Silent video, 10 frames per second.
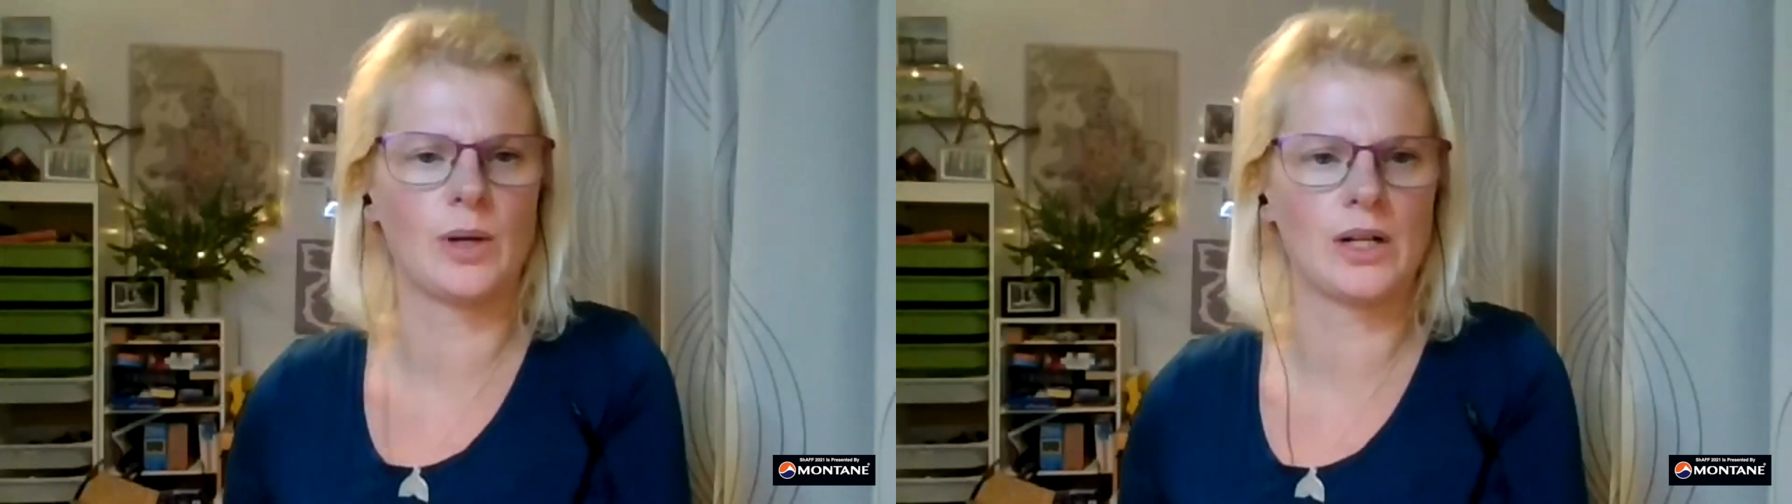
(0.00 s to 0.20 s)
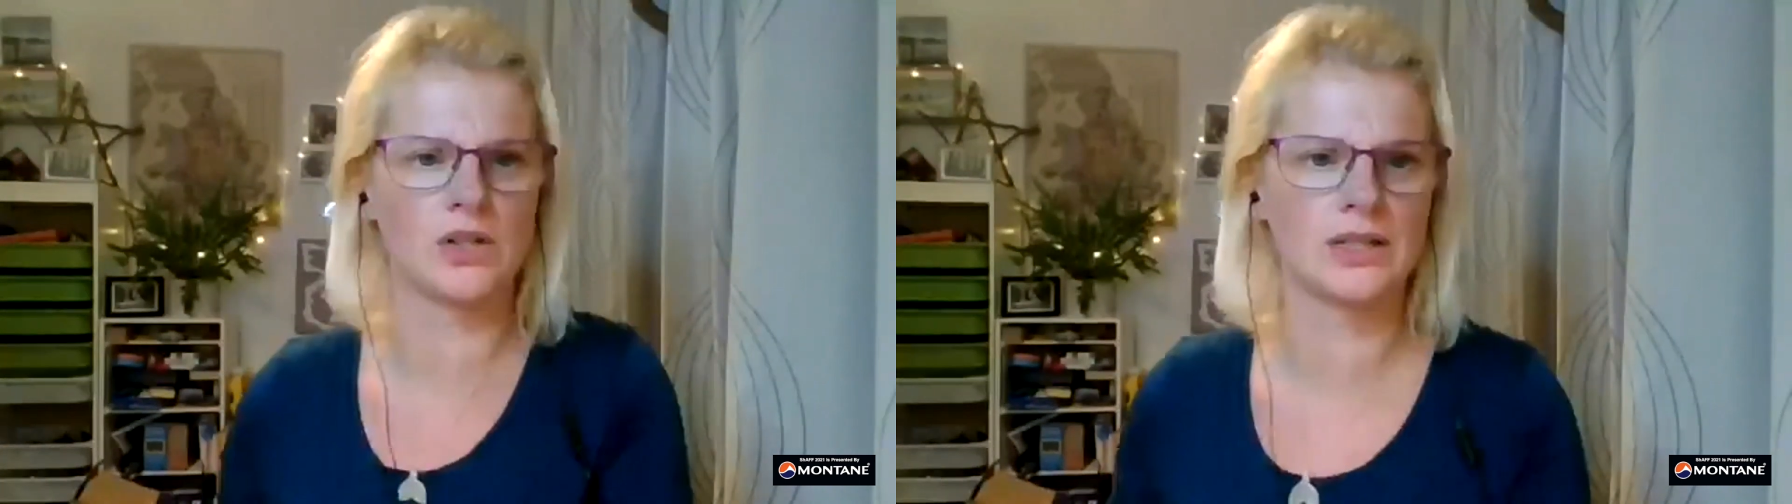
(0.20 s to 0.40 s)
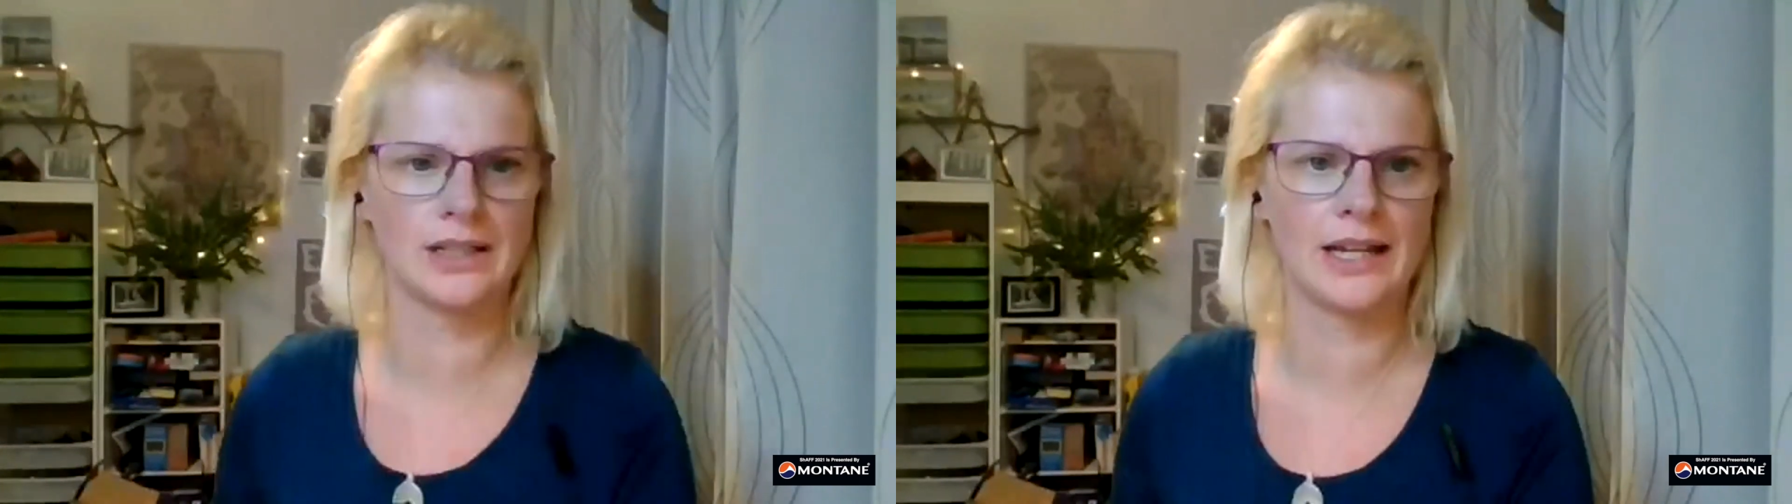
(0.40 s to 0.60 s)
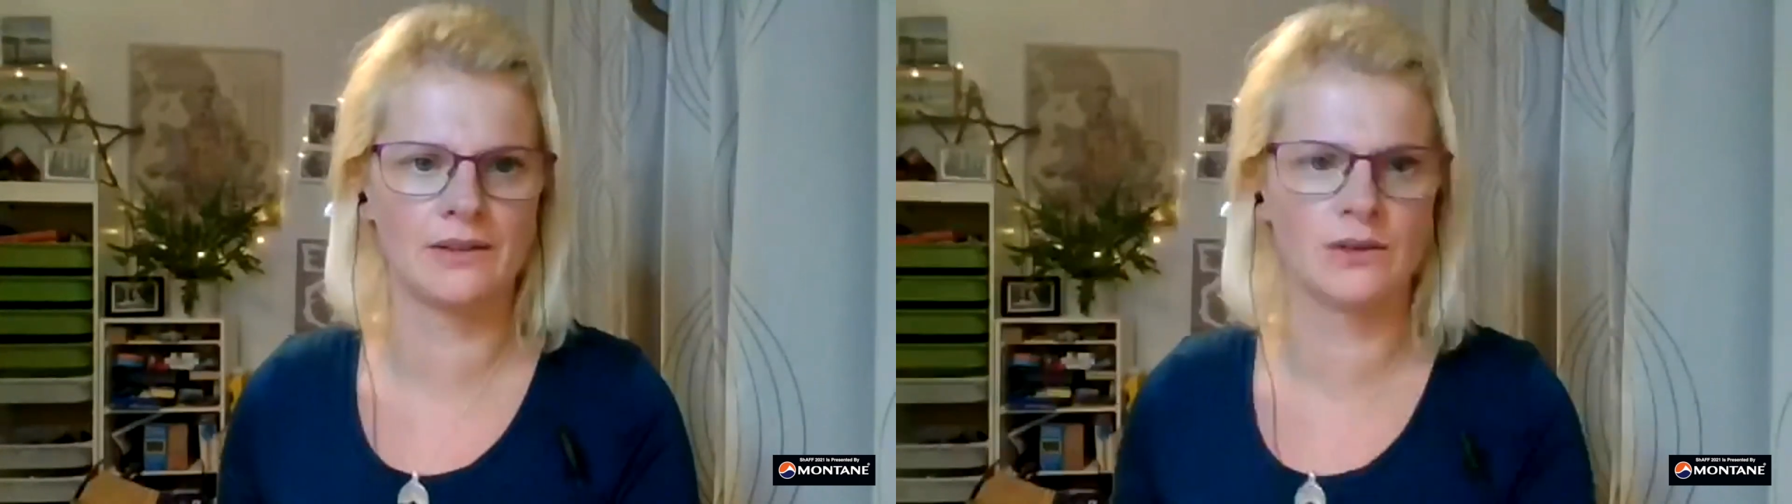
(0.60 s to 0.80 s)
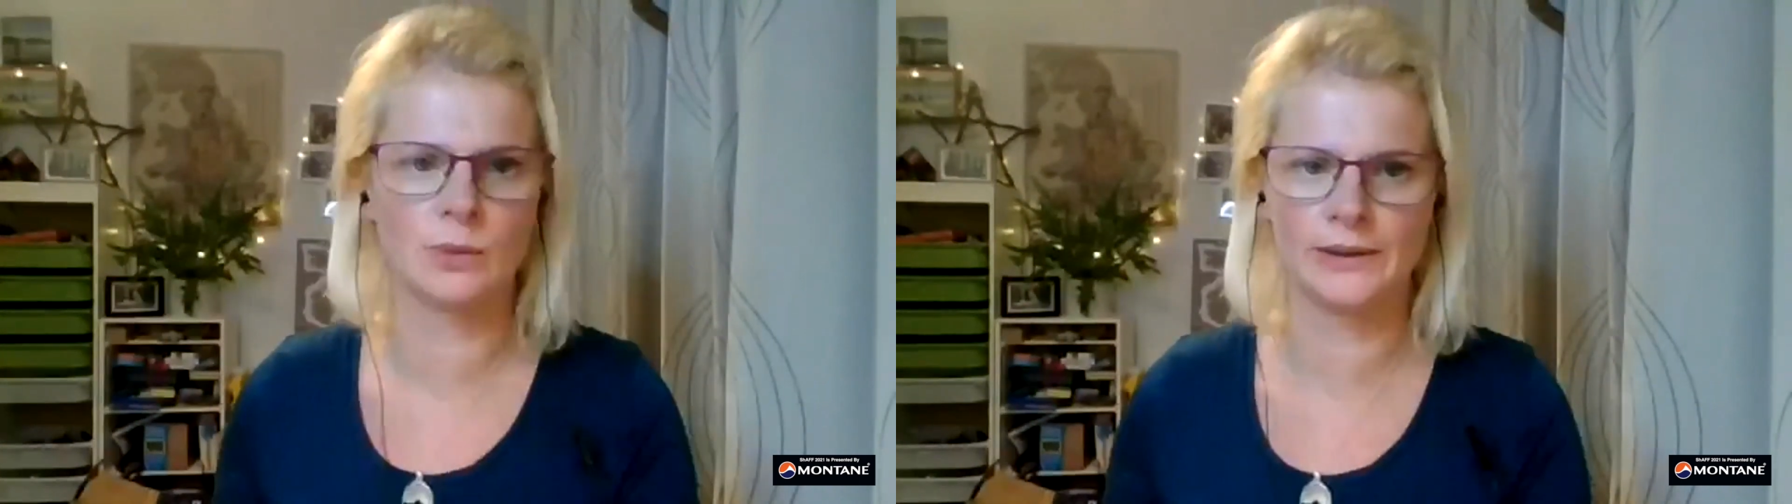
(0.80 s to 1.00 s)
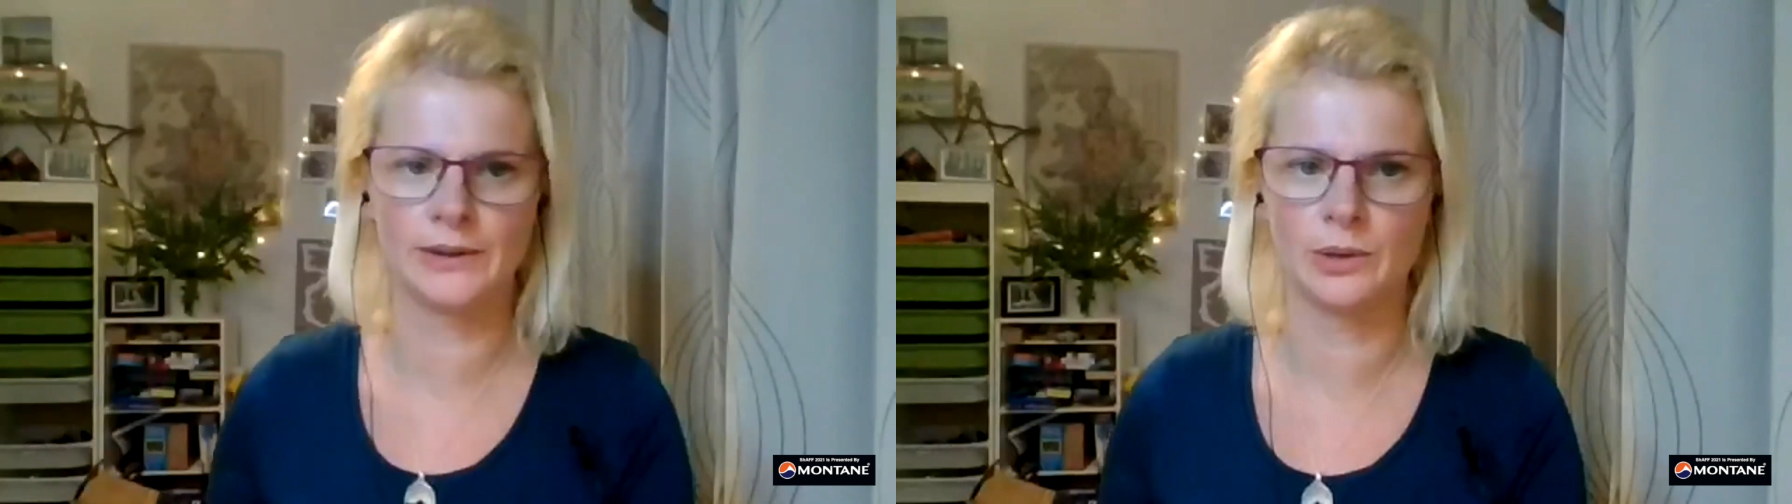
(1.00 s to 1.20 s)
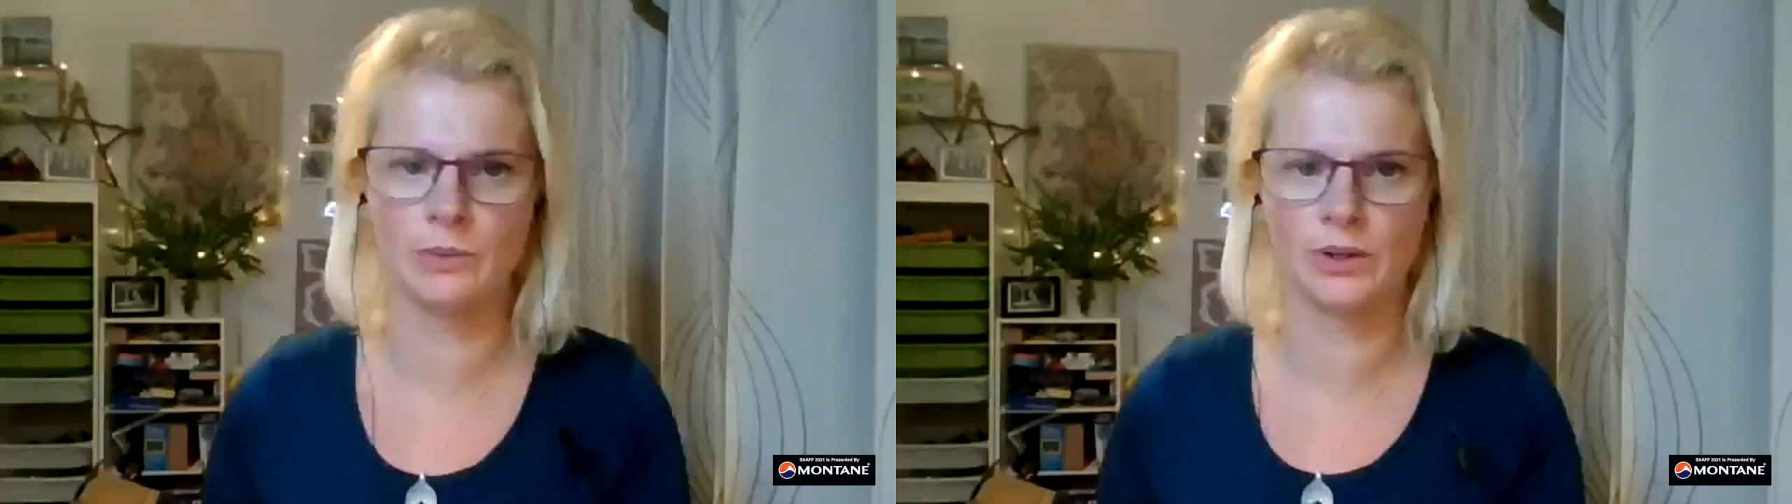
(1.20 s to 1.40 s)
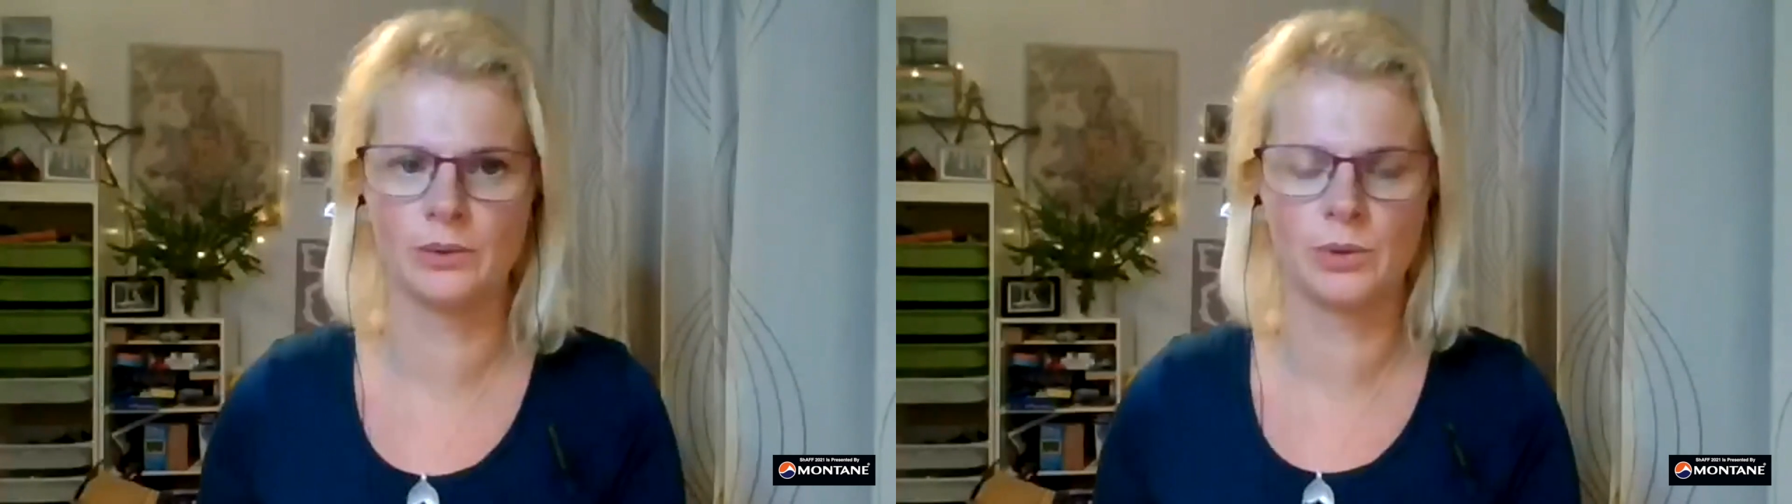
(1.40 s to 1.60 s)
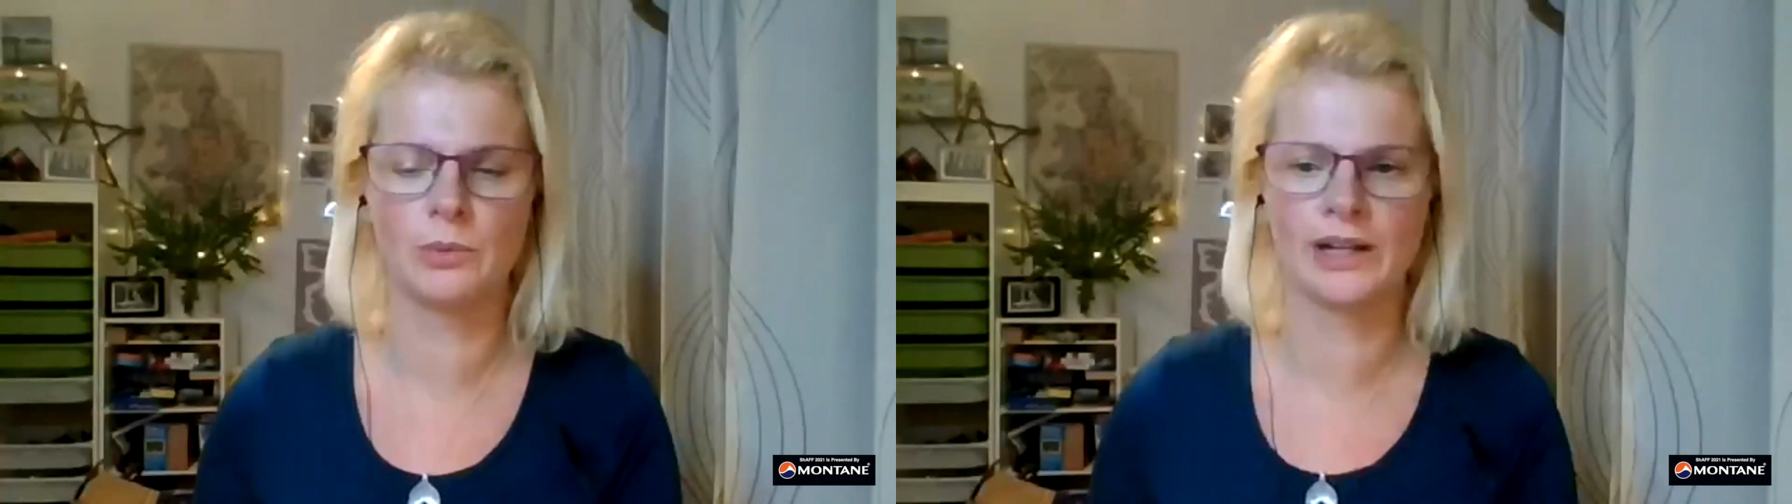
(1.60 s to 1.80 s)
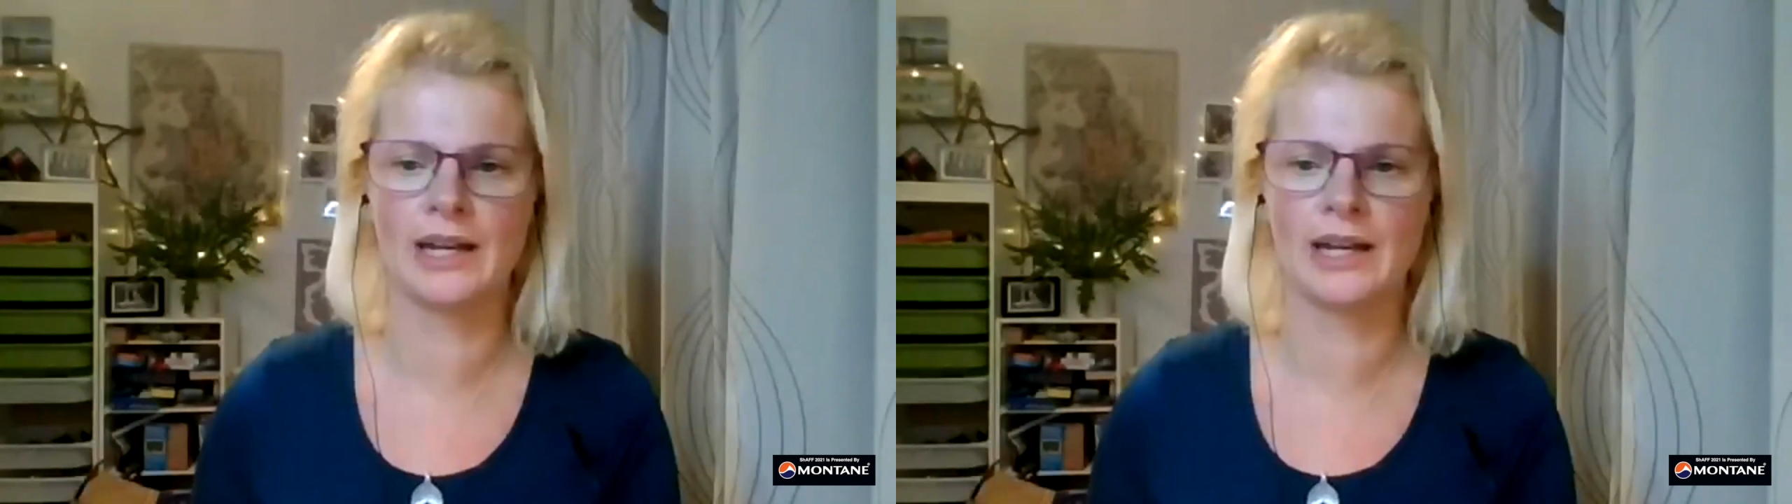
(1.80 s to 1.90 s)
questions in there as well that we want